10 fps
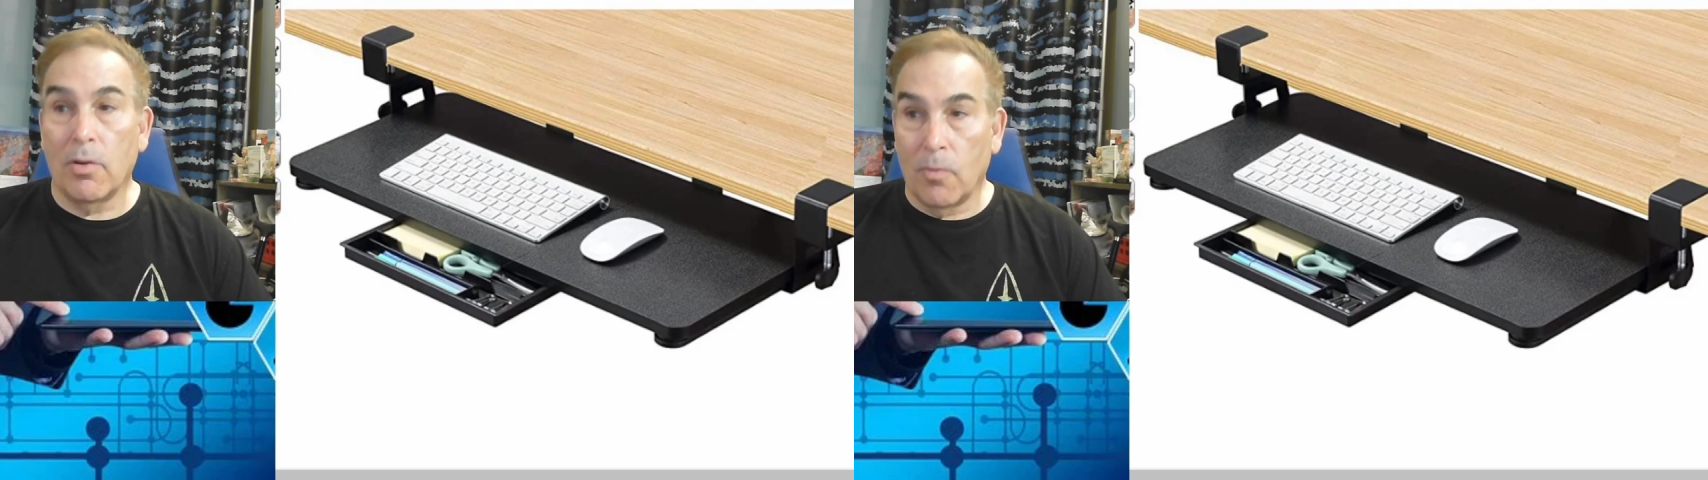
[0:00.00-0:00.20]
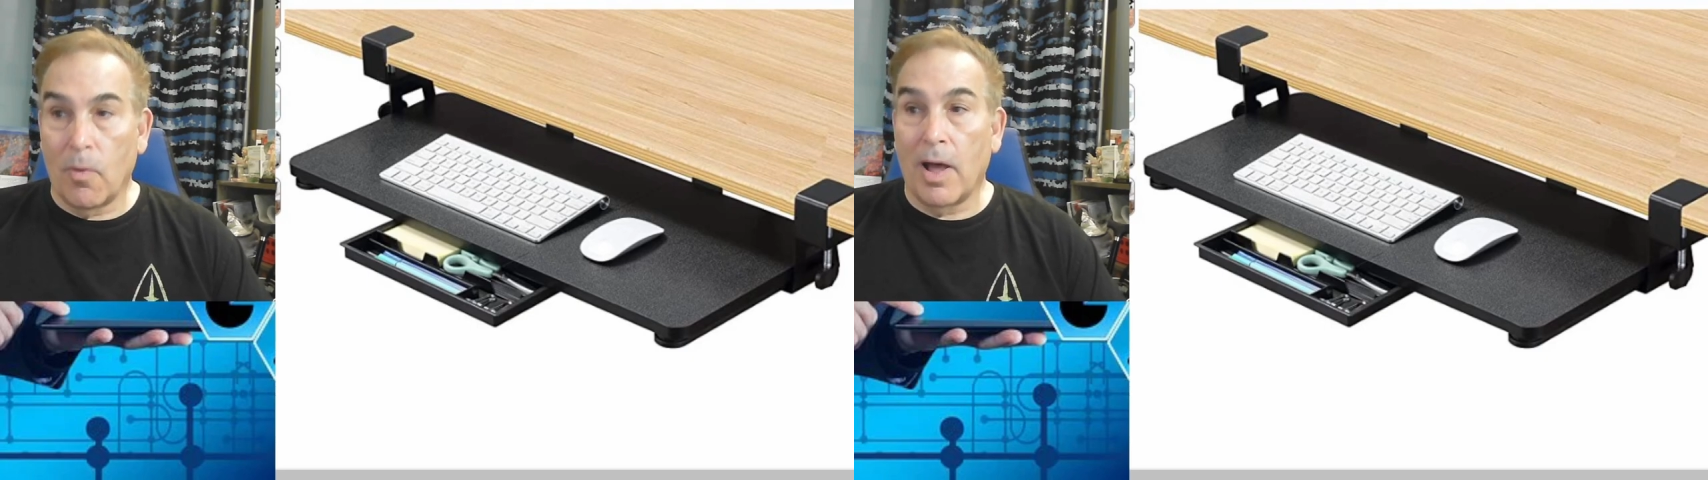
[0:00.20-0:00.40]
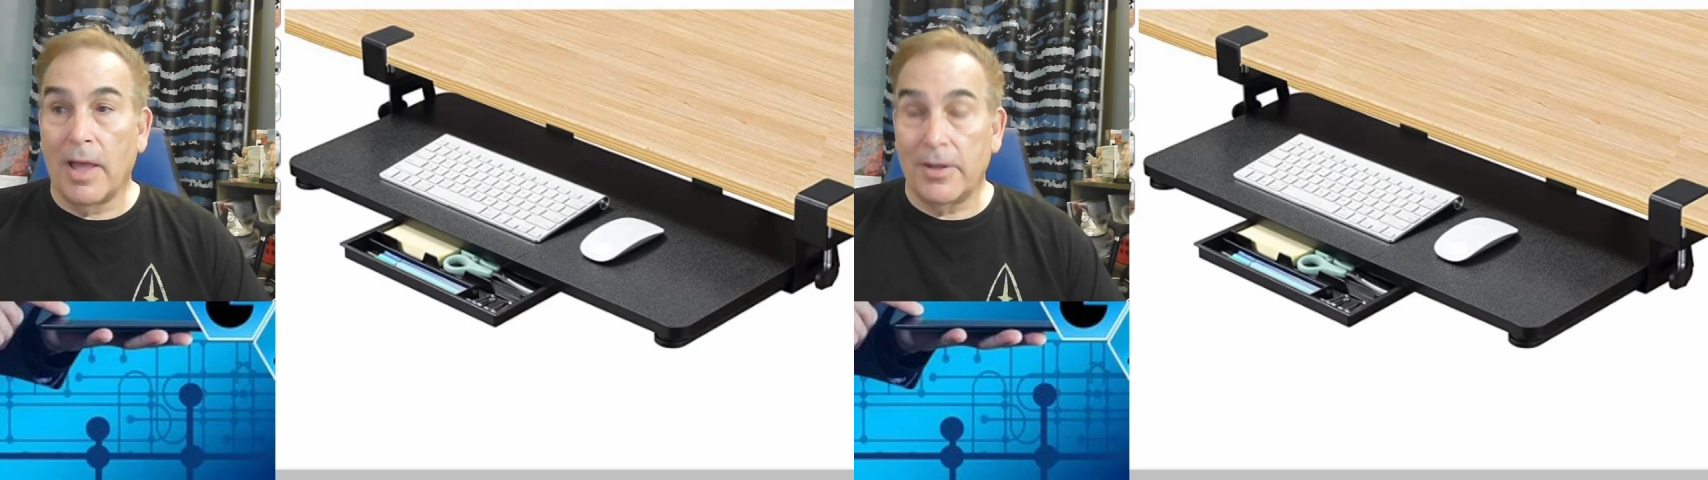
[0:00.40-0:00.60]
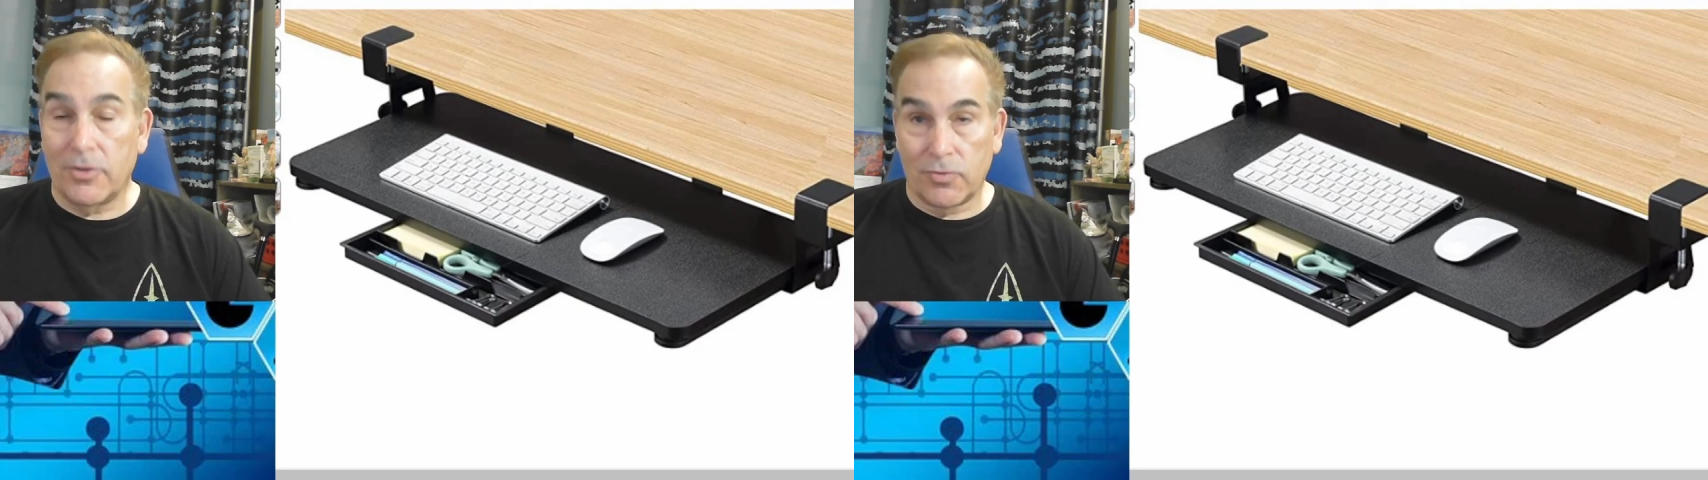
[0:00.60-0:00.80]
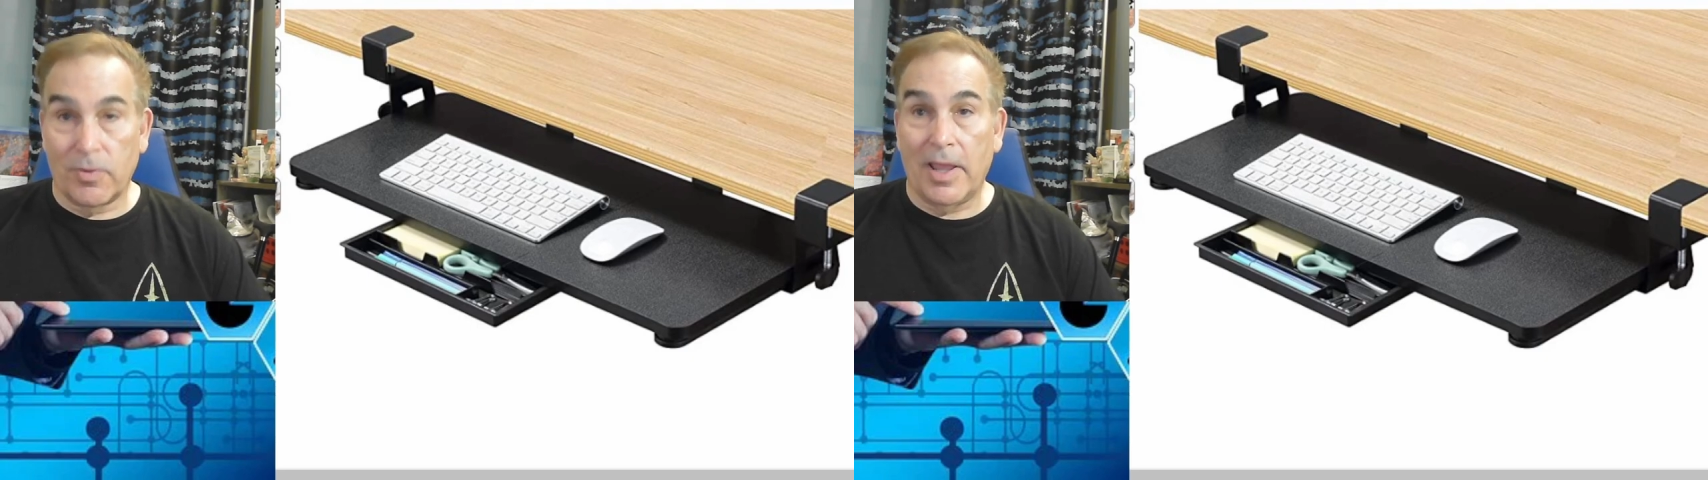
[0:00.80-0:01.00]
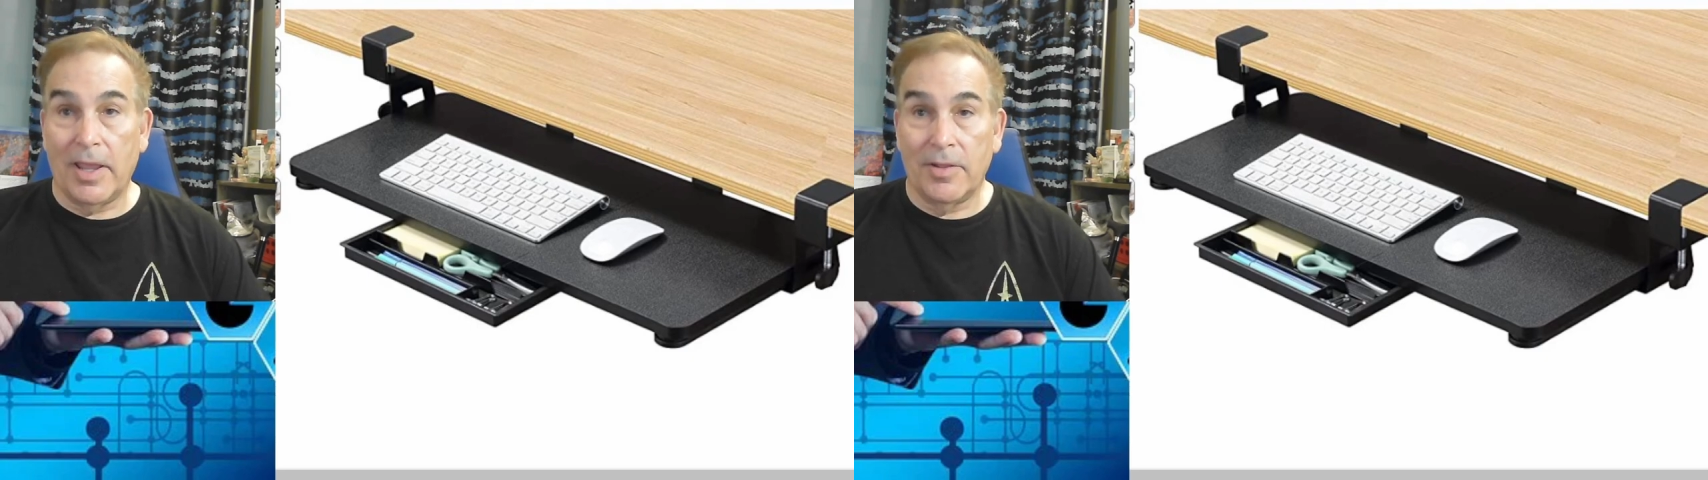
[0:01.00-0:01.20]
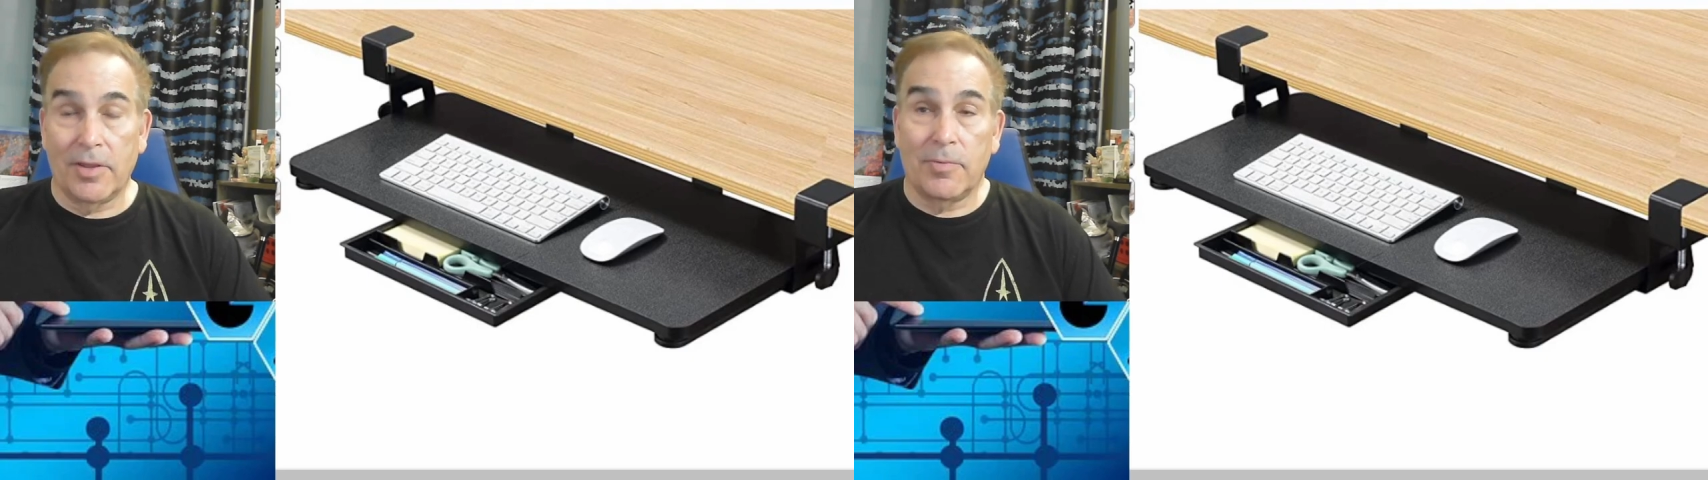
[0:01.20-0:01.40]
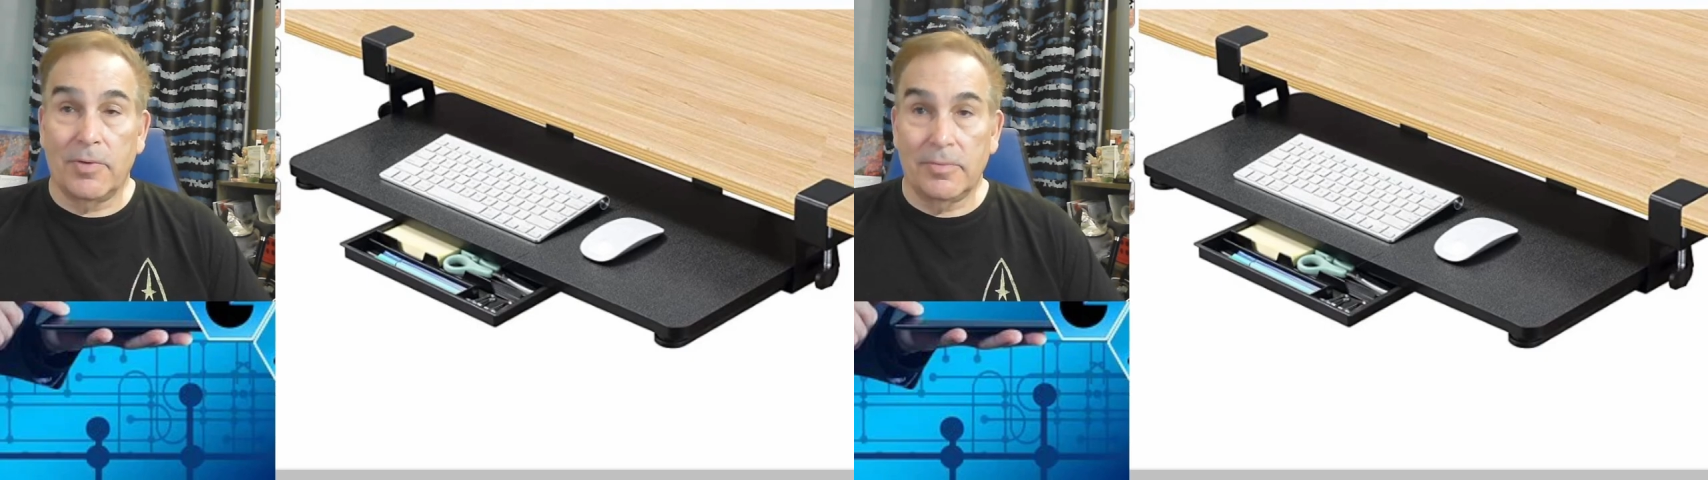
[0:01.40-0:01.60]
wide tray, and
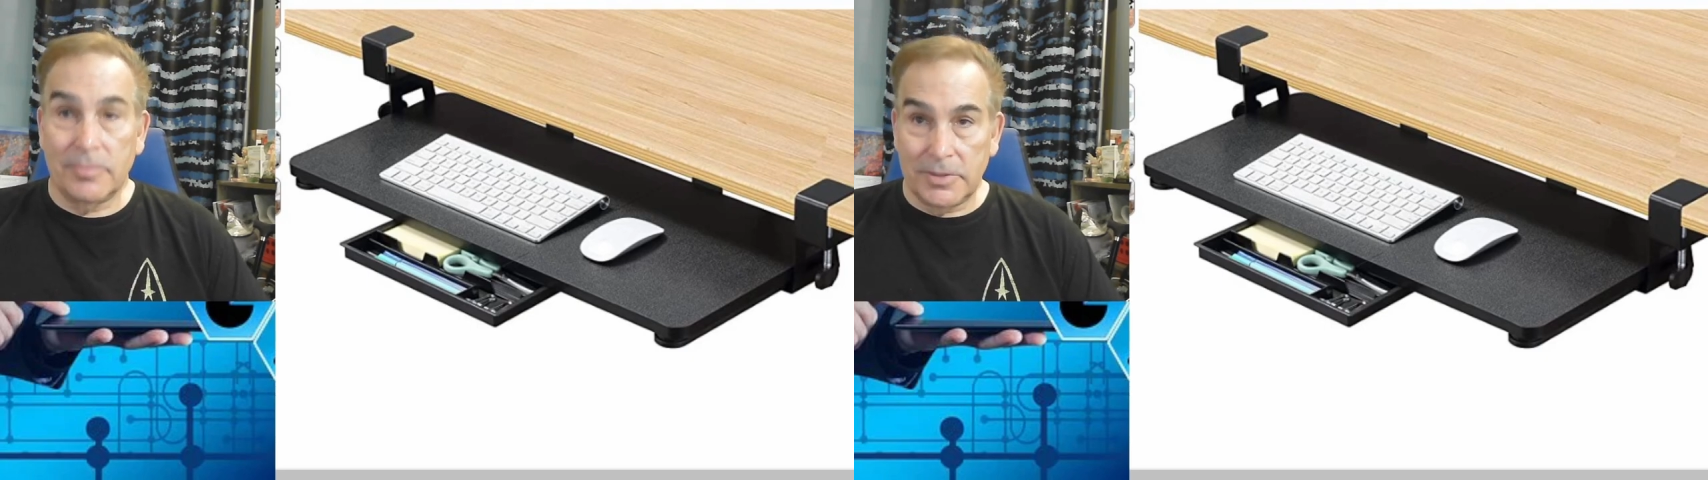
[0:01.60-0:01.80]
this one